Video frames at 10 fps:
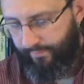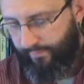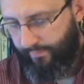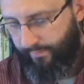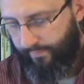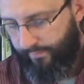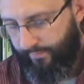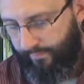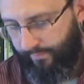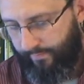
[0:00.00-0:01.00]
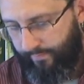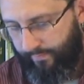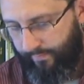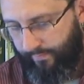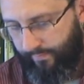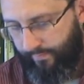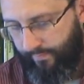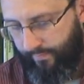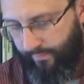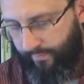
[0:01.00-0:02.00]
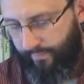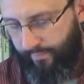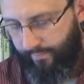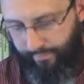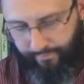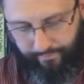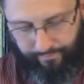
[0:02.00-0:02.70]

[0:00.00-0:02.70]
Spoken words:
No one is speaking in this clip.